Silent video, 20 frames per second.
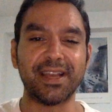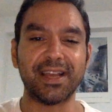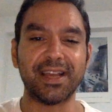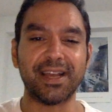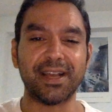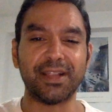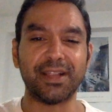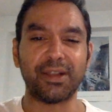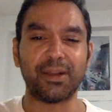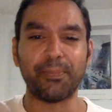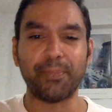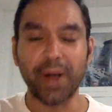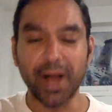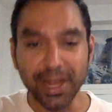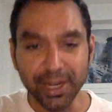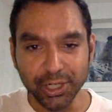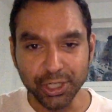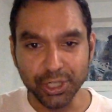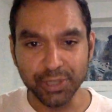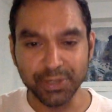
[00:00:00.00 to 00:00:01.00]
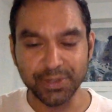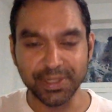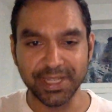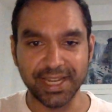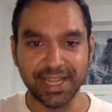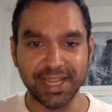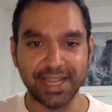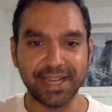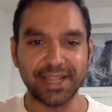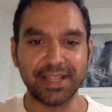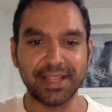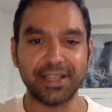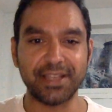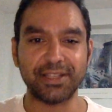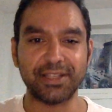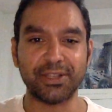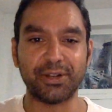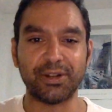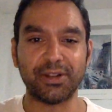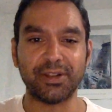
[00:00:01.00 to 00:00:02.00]
uh, little punctures in it, these
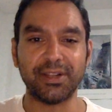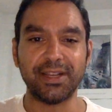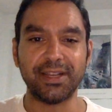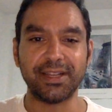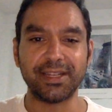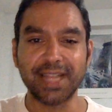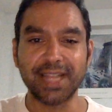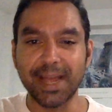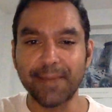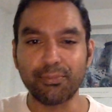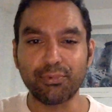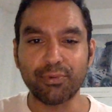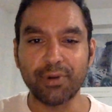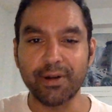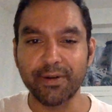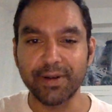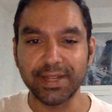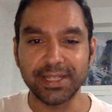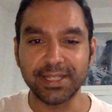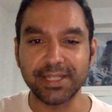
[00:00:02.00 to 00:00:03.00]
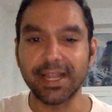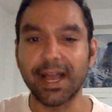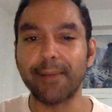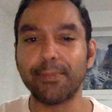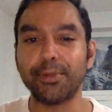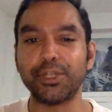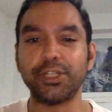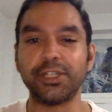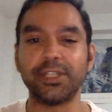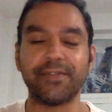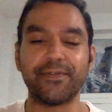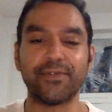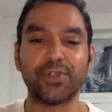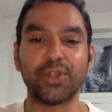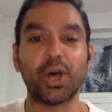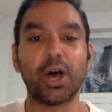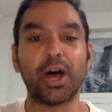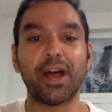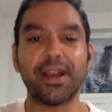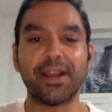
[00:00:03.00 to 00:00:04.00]
little temporary stoppages of
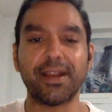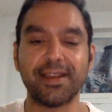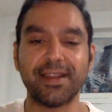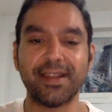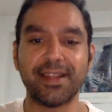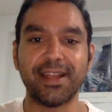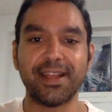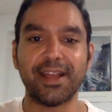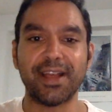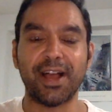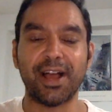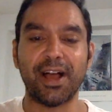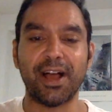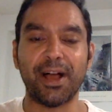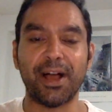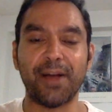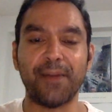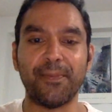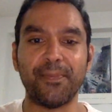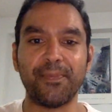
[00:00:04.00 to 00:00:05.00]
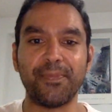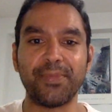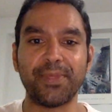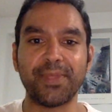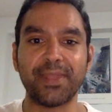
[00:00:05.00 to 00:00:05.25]
thought, um,